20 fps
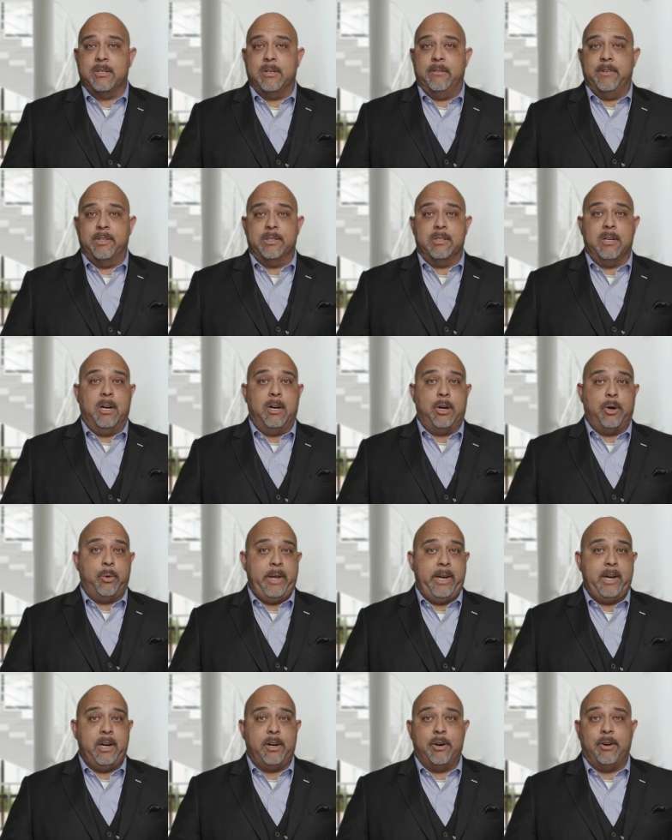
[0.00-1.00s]
service, a
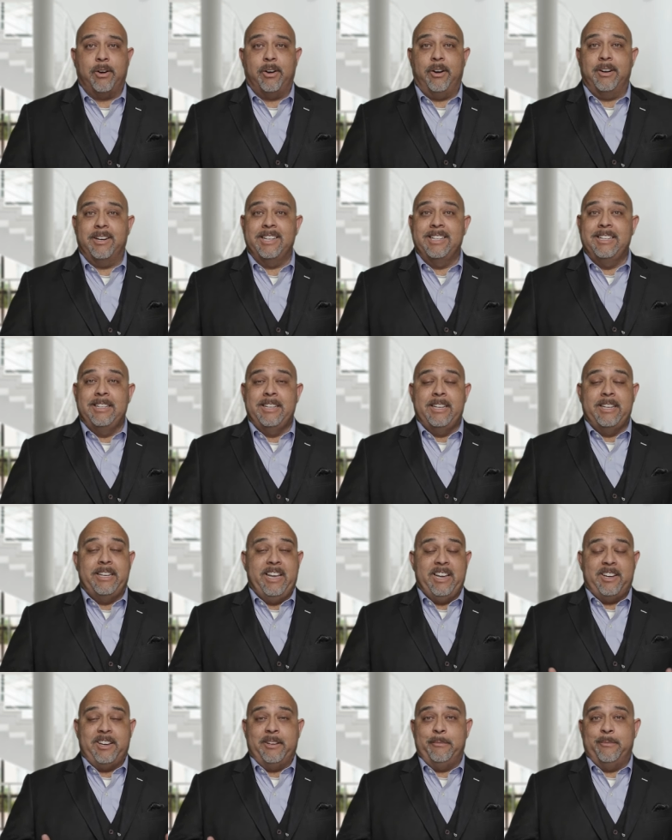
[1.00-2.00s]
credit card.
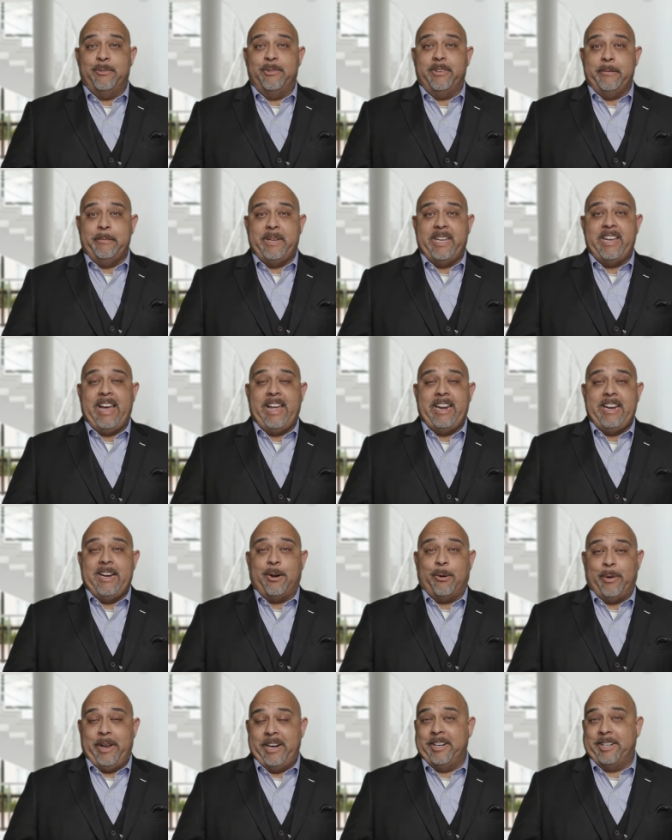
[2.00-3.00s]
It could really be any
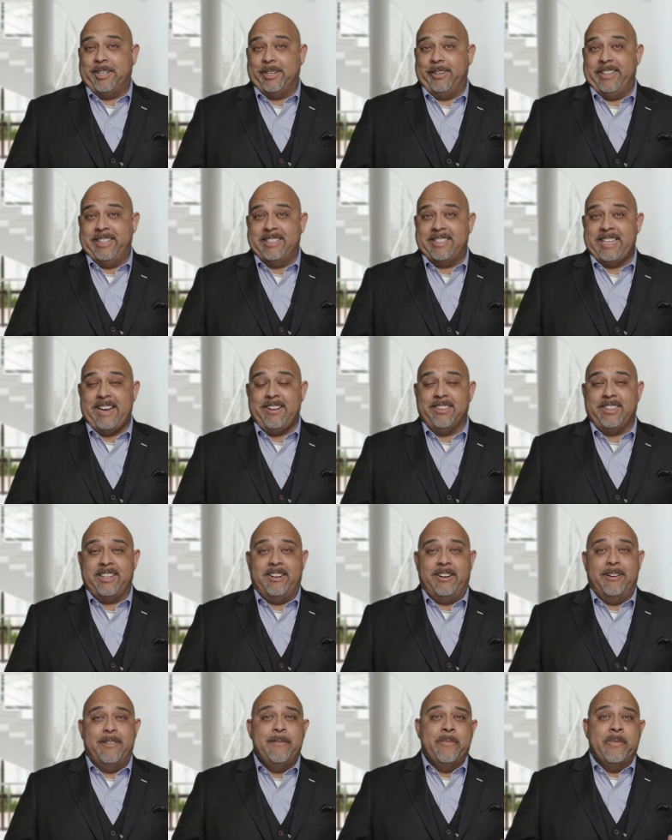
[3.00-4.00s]
creditor that's out
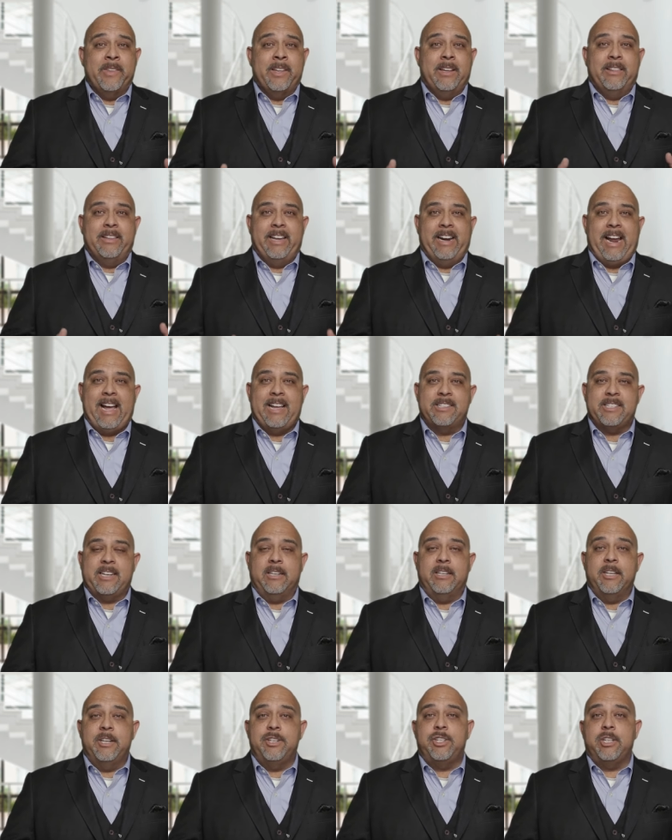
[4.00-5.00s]
there that has a
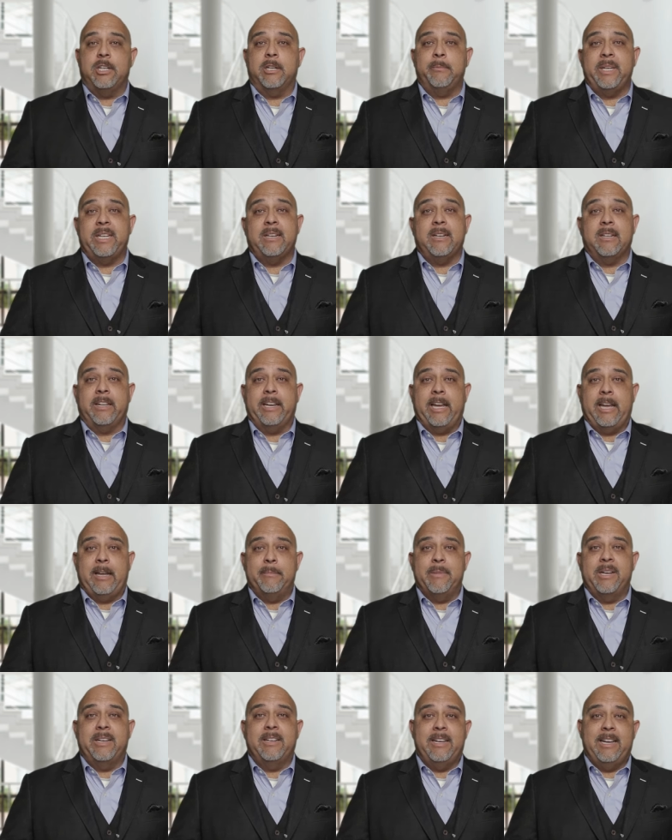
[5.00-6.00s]
legitimate
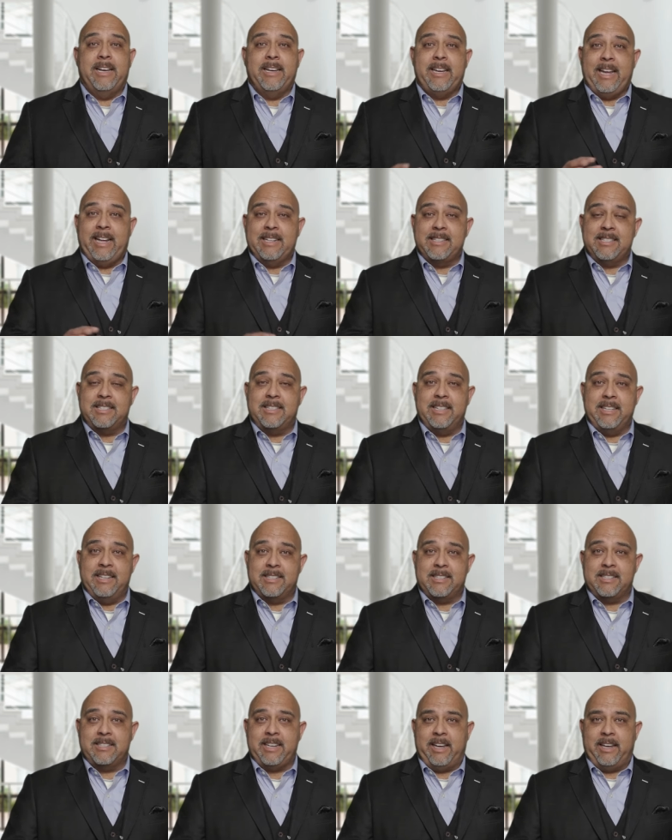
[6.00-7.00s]
claim against the
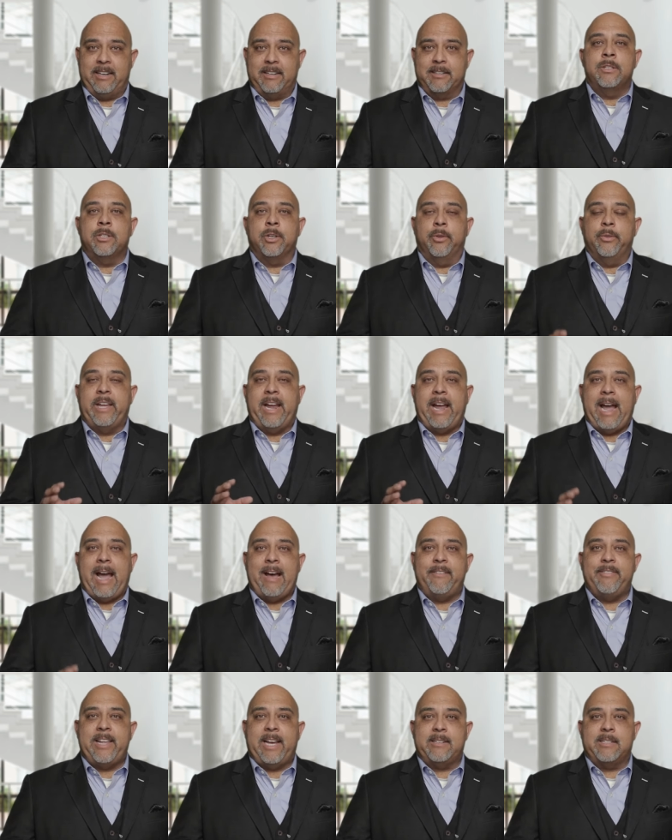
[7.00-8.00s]
estate. So they
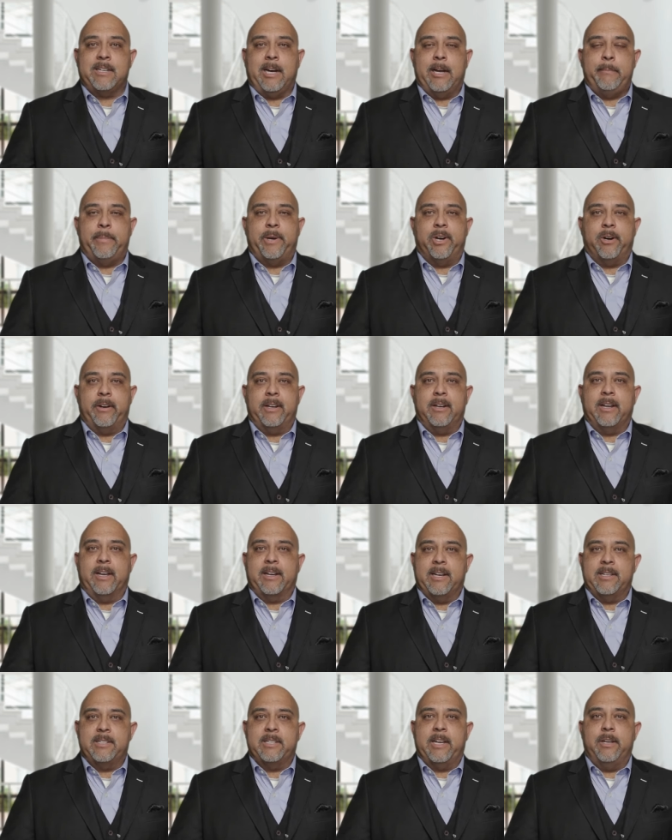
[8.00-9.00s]
have that time period,
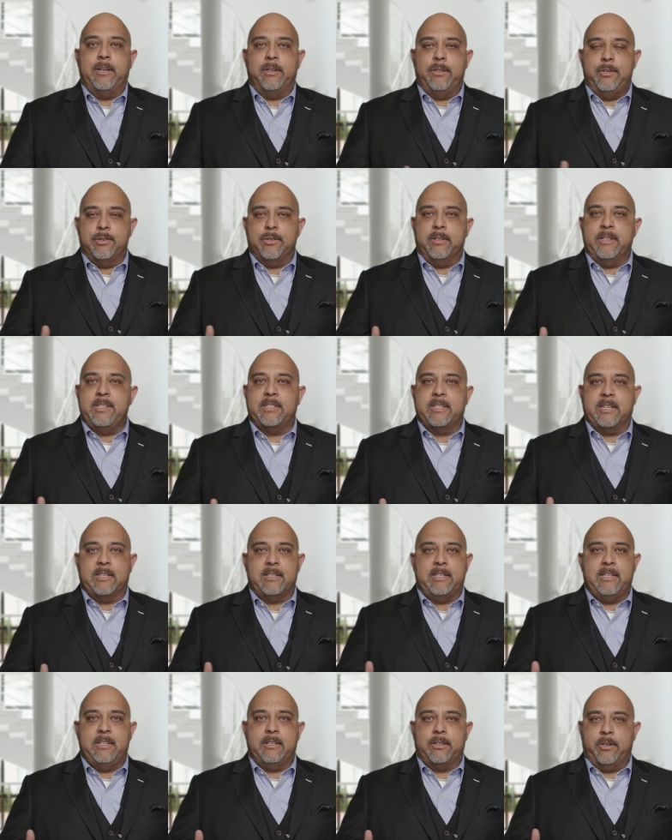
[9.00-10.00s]
like I say, usually
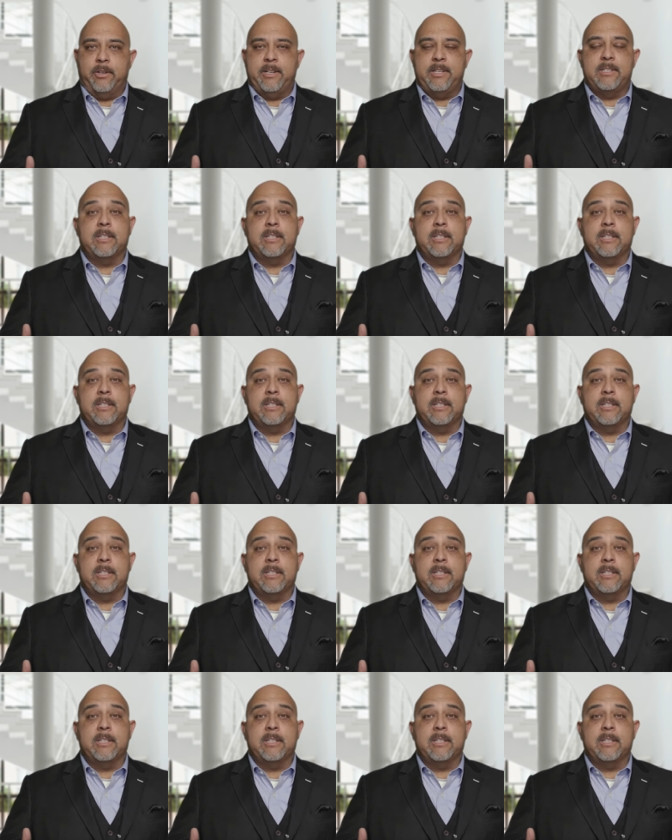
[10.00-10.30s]
60, 30,